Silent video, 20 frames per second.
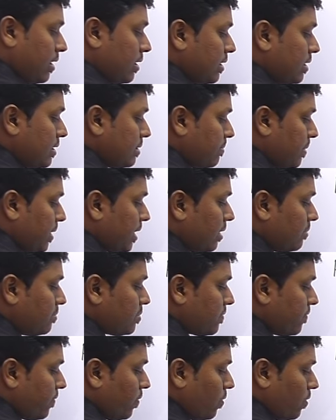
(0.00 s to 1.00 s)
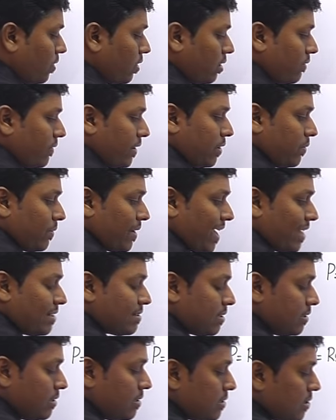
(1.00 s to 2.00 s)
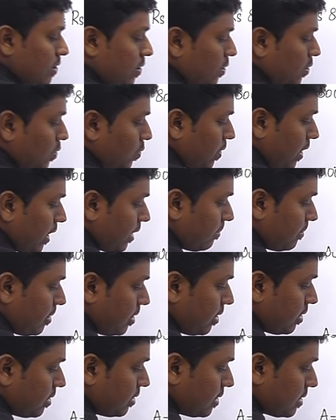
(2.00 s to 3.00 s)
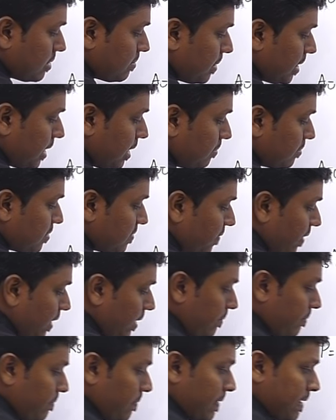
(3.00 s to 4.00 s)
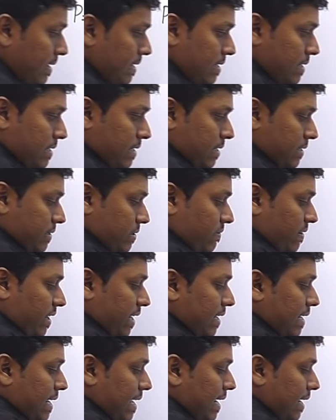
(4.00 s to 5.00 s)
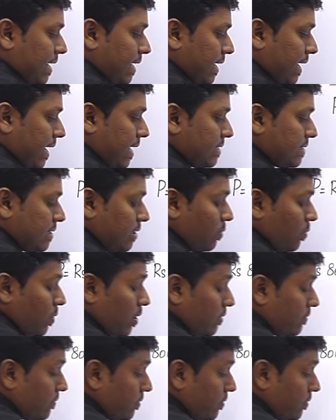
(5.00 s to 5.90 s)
This becomes 4. When you cancel this on 2 table, this becomes 5. So we can directly cancel 1,